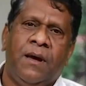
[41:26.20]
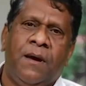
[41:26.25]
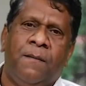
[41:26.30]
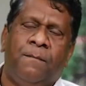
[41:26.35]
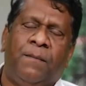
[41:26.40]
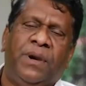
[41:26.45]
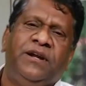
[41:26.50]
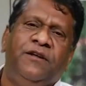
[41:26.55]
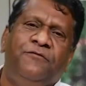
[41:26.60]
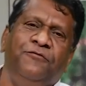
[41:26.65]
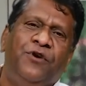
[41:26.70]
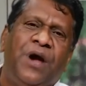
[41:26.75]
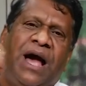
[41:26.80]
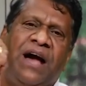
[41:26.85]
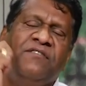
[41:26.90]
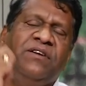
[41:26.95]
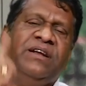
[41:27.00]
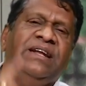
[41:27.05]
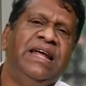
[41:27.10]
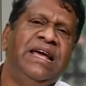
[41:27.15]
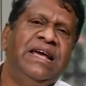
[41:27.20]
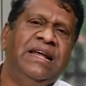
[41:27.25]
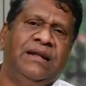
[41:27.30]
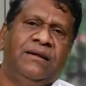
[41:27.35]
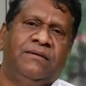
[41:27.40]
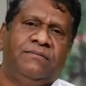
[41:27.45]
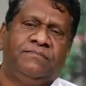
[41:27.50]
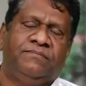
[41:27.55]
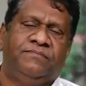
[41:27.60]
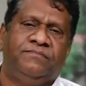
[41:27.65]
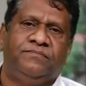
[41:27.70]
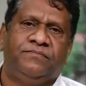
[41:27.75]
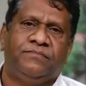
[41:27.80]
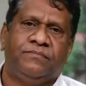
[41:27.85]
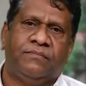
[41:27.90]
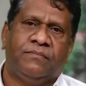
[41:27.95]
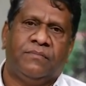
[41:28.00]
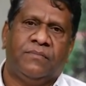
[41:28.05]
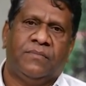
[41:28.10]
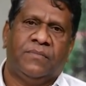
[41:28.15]
But if you have a nail,
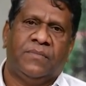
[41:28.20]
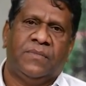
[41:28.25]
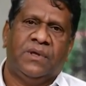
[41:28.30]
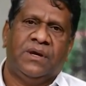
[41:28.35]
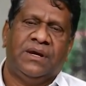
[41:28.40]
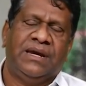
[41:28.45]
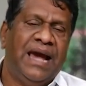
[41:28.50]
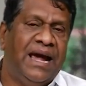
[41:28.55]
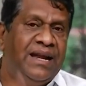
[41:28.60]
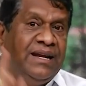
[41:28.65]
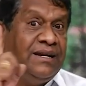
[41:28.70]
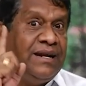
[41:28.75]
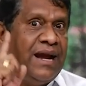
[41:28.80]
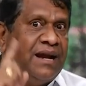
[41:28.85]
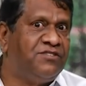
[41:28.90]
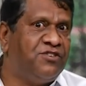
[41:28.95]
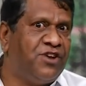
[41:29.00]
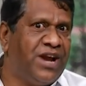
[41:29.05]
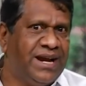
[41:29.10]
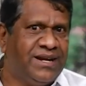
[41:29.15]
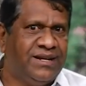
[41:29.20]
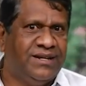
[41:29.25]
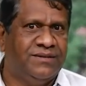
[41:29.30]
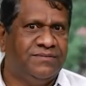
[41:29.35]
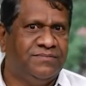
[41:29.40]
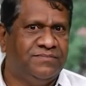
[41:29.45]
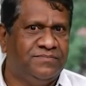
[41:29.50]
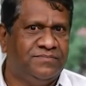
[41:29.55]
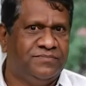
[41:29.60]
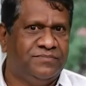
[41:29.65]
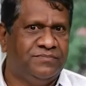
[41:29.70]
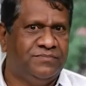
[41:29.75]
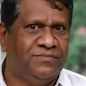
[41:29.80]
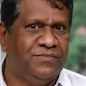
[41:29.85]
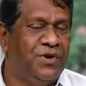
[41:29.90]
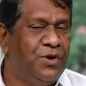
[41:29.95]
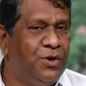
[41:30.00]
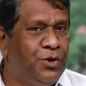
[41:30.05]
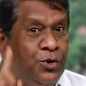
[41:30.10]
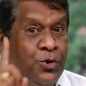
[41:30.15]
can it attract?
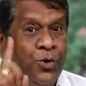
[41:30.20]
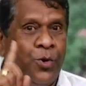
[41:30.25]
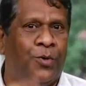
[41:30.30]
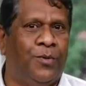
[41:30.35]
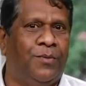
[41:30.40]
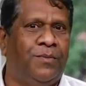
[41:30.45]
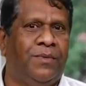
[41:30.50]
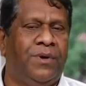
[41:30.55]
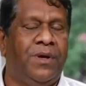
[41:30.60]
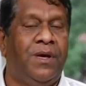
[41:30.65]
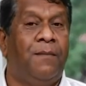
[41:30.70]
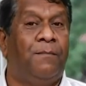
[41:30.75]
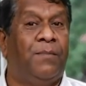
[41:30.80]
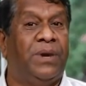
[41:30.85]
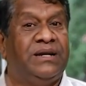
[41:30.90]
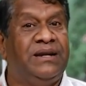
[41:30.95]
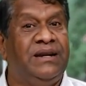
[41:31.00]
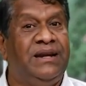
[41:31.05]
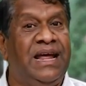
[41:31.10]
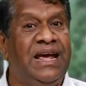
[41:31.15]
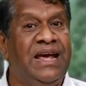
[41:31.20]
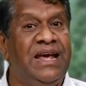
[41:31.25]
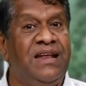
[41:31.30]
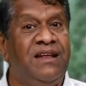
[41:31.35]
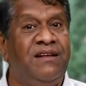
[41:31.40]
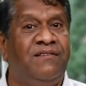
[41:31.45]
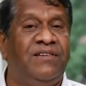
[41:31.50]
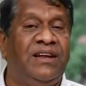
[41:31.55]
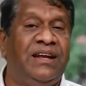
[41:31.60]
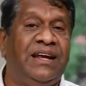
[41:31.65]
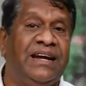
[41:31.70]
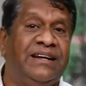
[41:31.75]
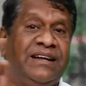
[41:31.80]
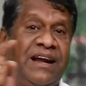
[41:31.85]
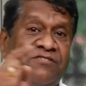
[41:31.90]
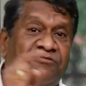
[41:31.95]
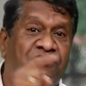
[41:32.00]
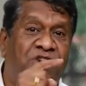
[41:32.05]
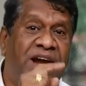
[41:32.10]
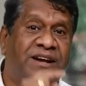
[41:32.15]
No. But nail will get
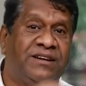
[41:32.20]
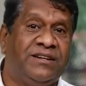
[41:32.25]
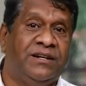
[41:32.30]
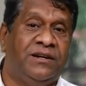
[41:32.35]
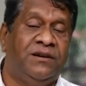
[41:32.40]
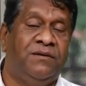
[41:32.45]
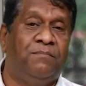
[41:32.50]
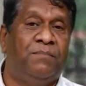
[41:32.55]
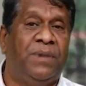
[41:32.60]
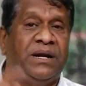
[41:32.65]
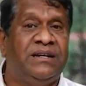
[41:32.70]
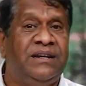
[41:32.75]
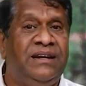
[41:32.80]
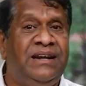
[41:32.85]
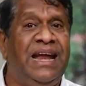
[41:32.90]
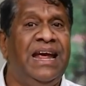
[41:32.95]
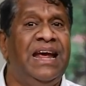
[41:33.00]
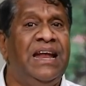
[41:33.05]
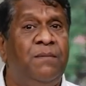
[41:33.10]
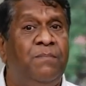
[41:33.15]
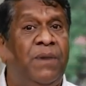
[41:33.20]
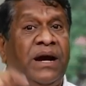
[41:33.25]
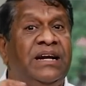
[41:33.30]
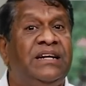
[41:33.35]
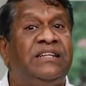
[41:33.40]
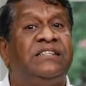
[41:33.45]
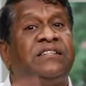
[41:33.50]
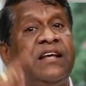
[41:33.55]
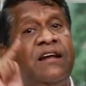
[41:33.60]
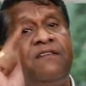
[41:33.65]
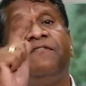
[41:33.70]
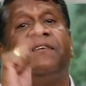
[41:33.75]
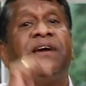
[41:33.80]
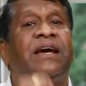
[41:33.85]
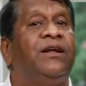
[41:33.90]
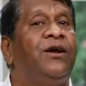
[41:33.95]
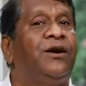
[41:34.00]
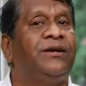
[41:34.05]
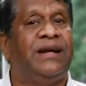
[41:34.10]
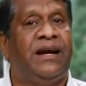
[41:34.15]
attracted, but nail by itself
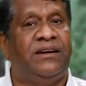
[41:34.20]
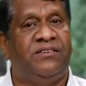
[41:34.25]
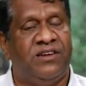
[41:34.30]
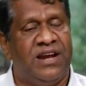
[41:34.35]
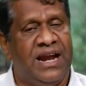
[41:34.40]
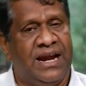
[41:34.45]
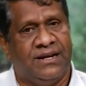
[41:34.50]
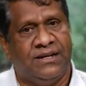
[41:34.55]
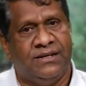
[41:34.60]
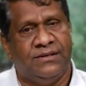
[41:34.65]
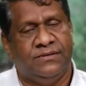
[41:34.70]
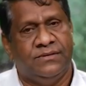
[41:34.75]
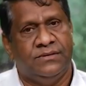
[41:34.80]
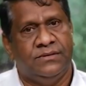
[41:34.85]
cannot attract.